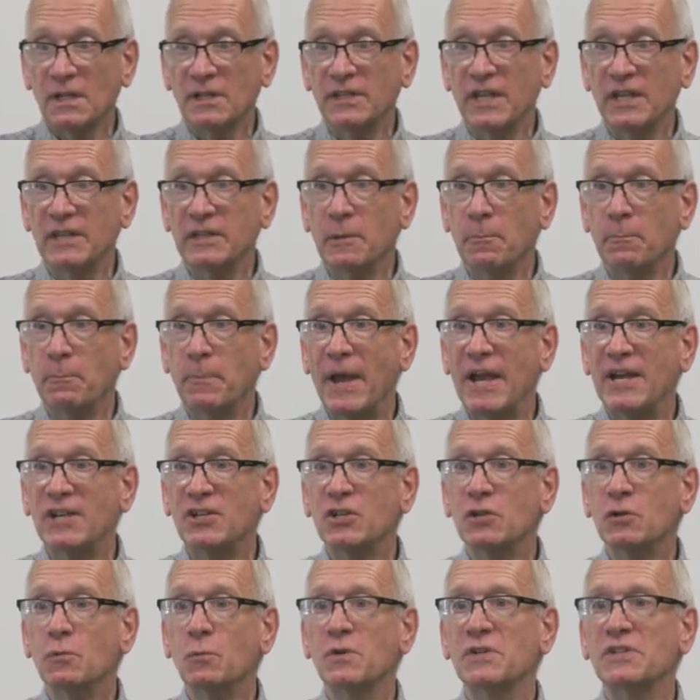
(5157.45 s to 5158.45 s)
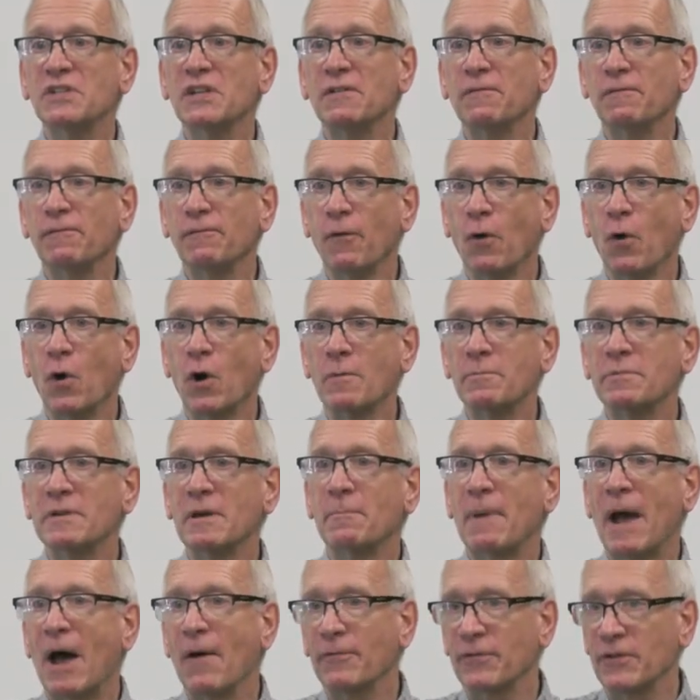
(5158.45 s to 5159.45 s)
that the patient was informed
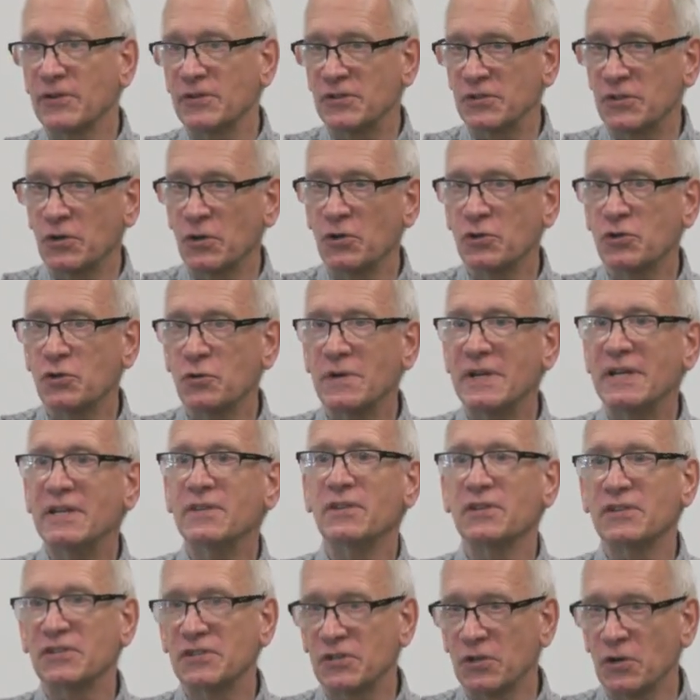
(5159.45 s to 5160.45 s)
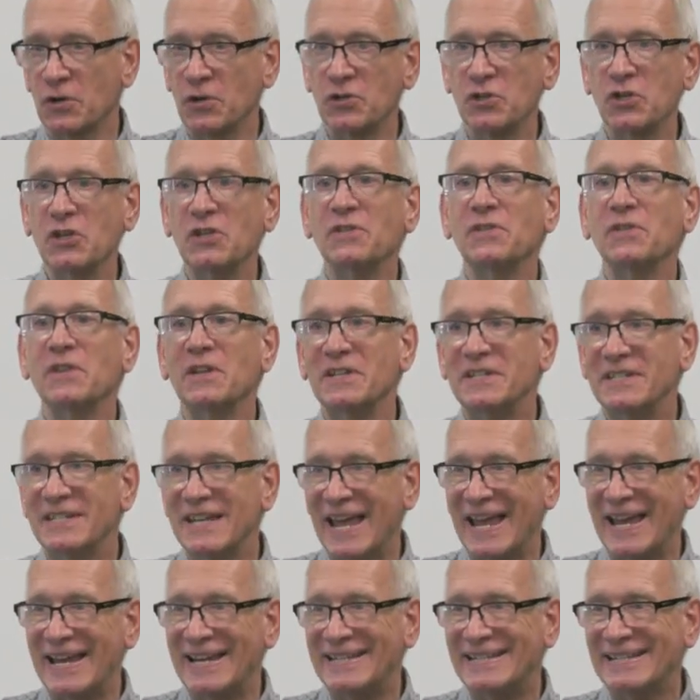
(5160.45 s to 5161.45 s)
about the surgery, the surgeon, the
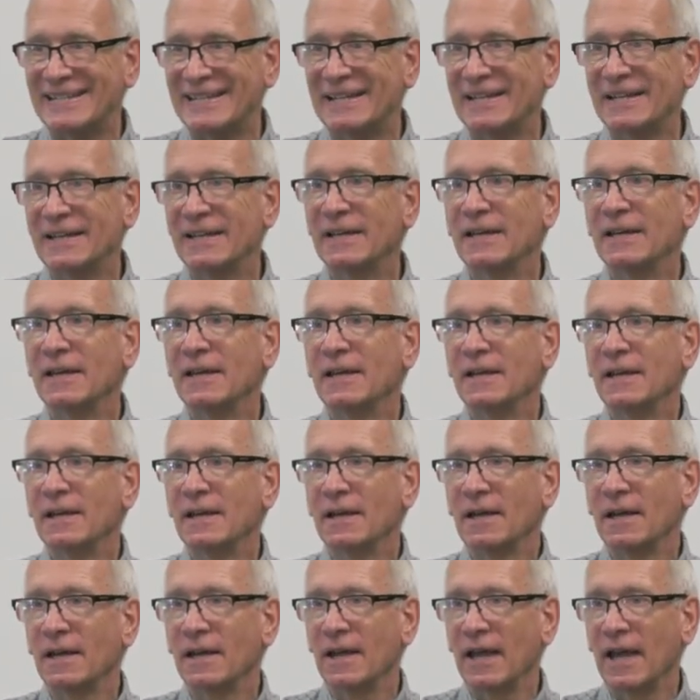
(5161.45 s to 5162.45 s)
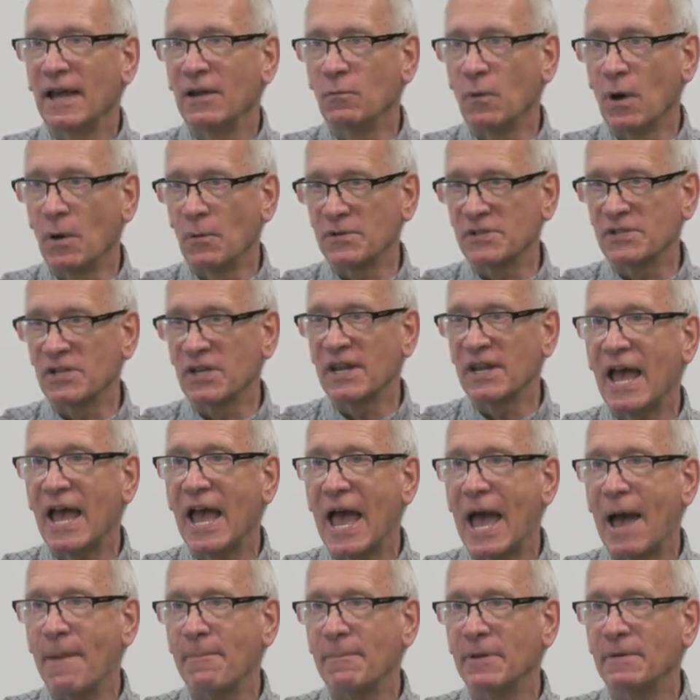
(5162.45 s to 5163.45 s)
date, and what was
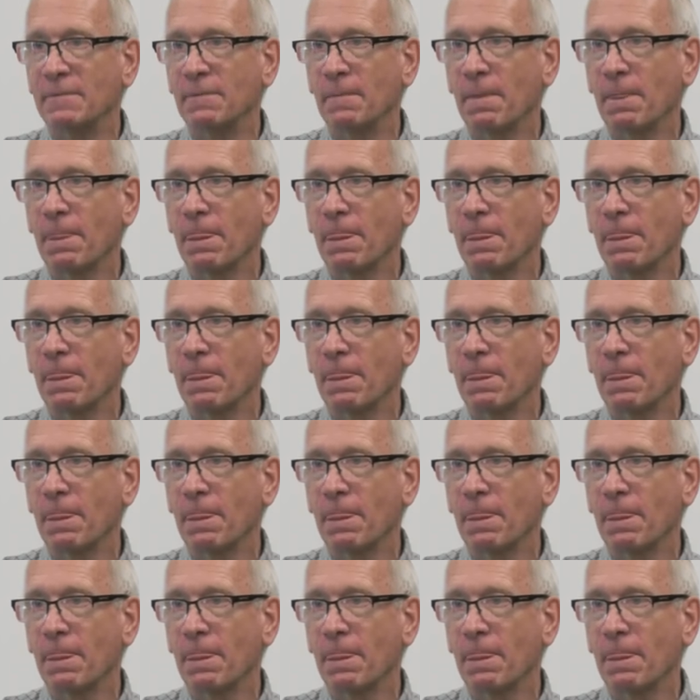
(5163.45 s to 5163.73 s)
happen.